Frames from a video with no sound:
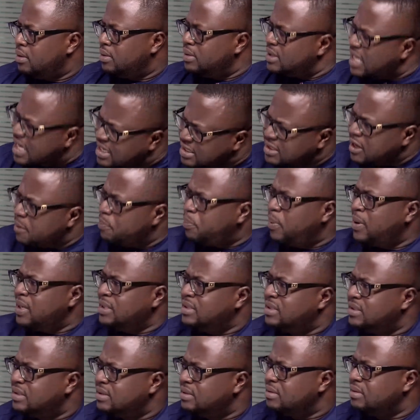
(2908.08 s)
That's the
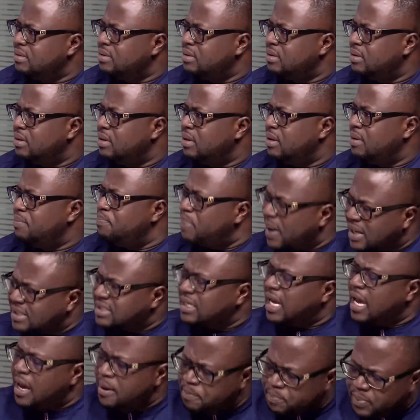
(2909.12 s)
point. But
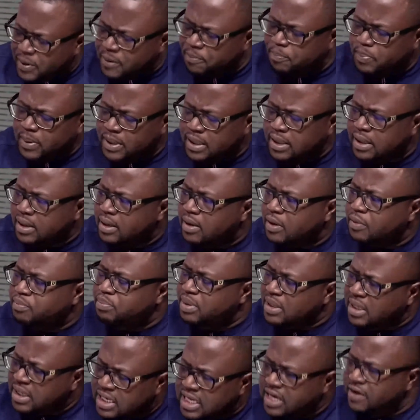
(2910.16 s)
MPP
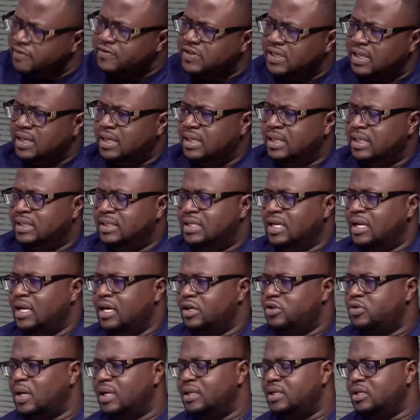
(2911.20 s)
believes in
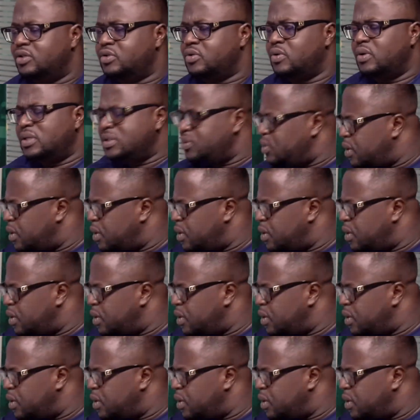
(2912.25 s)
intellectual discourse.